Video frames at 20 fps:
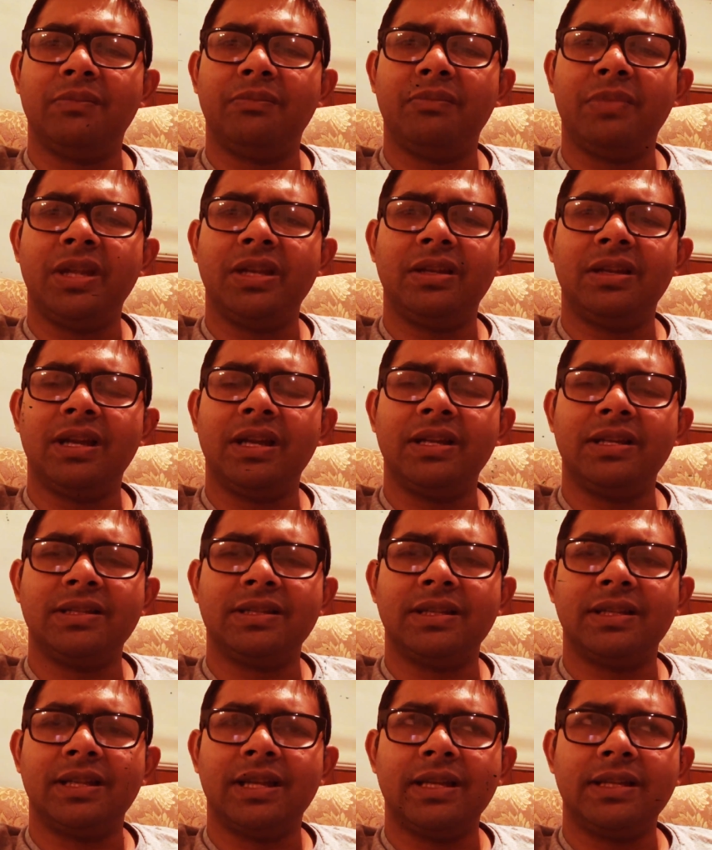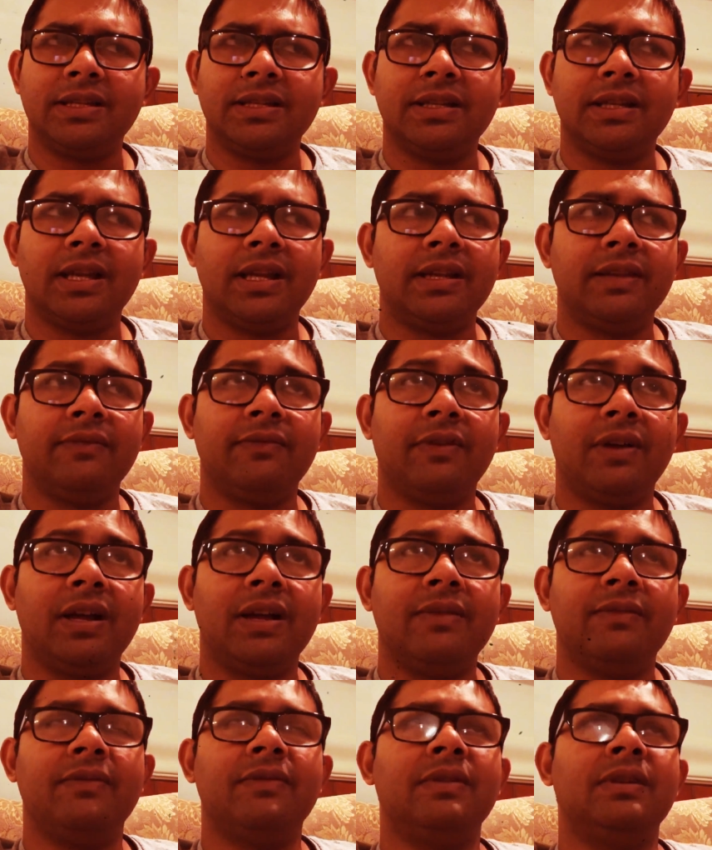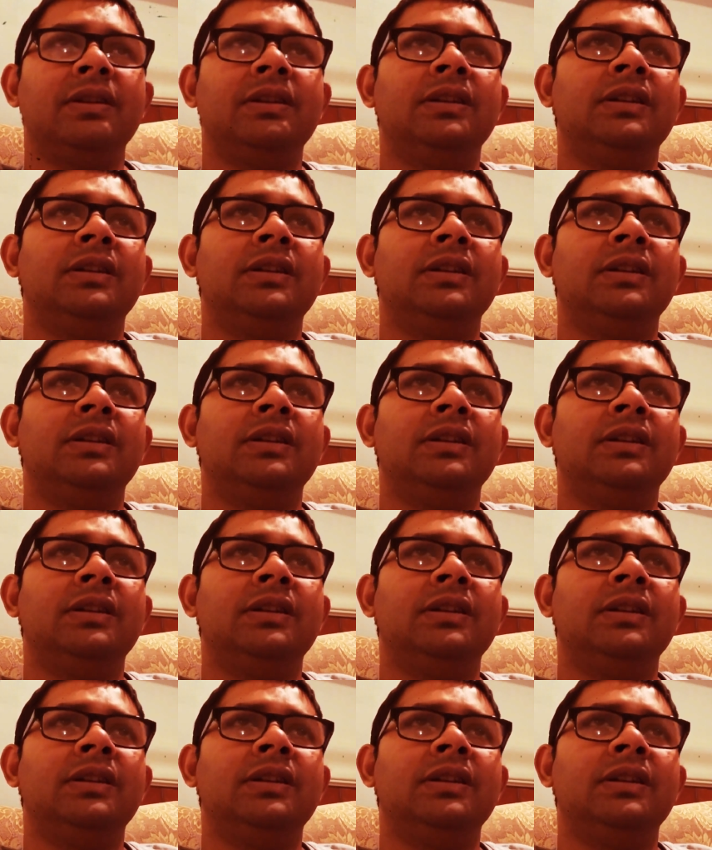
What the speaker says: mid 90s in 1995.